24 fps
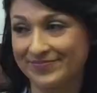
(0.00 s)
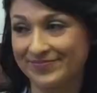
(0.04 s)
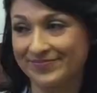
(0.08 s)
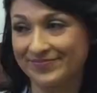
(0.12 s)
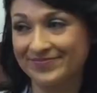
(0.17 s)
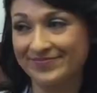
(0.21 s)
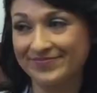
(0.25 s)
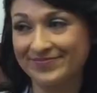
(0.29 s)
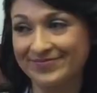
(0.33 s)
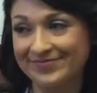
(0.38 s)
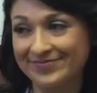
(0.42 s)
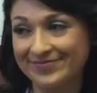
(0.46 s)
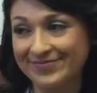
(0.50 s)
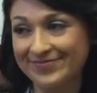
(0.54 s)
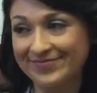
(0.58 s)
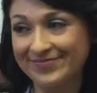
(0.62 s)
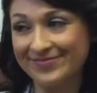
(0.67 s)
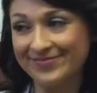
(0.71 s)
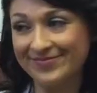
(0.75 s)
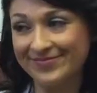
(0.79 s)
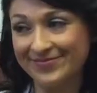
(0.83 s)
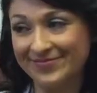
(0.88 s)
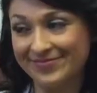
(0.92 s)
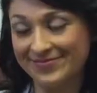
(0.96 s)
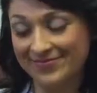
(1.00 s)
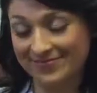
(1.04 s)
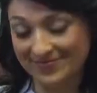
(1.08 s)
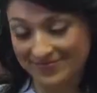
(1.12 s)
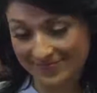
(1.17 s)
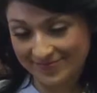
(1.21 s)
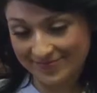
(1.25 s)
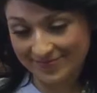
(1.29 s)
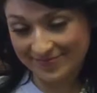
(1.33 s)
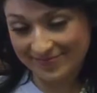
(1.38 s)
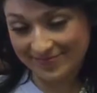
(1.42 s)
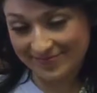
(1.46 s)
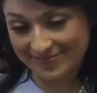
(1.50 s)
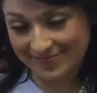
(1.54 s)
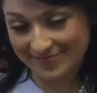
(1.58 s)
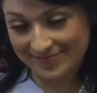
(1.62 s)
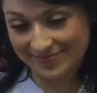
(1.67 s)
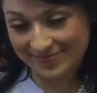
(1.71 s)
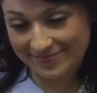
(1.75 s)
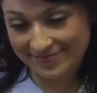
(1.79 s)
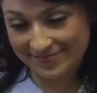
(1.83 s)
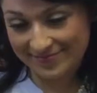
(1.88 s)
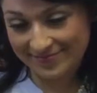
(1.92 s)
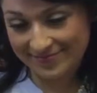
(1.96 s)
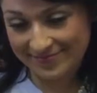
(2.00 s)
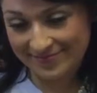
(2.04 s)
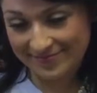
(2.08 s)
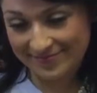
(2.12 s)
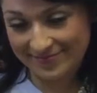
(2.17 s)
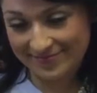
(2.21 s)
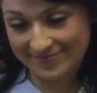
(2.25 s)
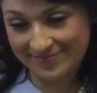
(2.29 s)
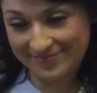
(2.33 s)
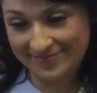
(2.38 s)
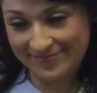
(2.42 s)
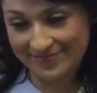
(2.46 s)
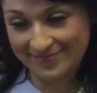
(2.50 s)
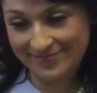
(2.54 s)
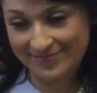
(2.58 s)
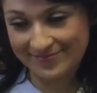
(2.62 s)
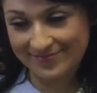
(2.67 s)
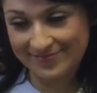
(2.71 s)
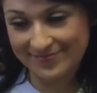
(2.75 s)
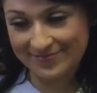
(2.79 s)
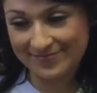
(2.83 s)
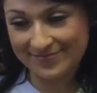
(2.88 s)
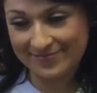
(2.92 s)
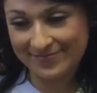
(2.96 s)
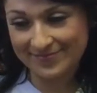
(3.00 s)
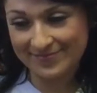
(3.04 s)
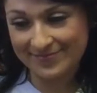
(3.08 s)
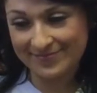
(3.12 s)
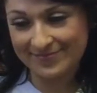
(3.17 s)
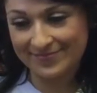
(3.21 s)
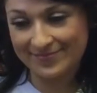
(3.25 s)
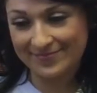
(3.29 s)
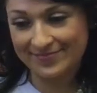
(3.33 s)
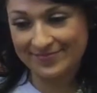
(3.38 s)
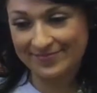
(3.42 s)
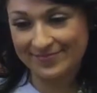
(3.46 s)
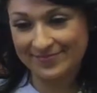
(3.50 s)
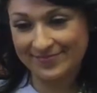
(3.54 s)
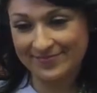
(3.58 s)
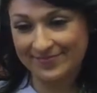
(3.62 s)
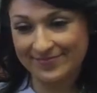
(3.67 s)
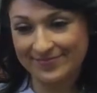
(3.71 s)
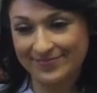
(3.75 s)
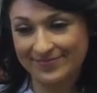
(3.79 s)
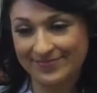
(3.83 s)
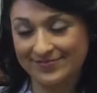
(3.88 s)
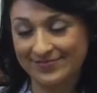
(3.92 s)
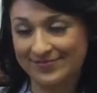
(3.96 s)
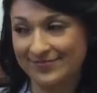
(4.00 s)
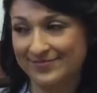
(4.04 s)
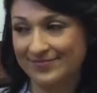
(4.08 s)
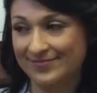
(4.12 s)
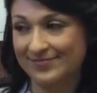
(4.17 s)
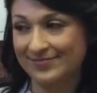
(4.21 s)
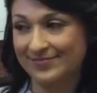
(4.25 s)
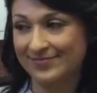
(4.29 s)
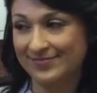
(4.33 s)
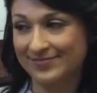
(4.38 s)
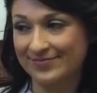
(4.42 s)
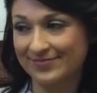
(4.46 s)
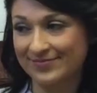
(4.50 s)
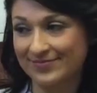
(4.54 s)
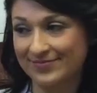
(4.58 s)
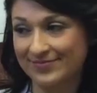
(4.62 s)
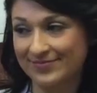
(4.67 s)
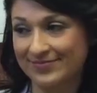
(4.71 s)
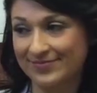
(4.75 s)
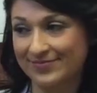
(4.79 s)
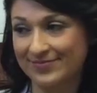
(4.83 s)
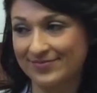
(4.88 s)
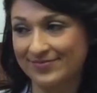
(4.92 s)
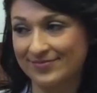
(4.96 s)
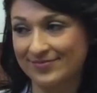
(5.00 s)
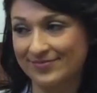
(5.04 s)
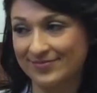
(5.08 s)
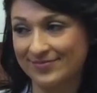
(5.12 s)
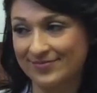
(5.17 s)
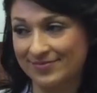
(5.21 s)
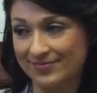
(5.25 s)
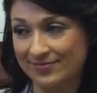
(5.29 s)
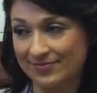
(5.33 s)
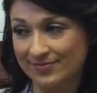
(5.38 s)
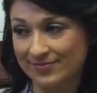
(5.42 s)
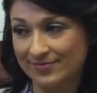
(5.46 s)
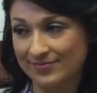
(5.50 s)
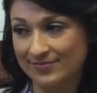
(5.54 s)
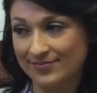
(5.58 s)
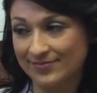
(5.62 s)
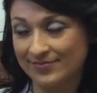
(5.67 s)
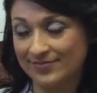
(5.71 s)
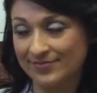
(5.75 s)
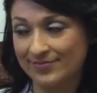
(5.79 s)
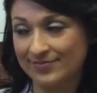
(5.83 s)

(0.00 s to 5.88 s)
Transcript: No words are spoken by the person on screen.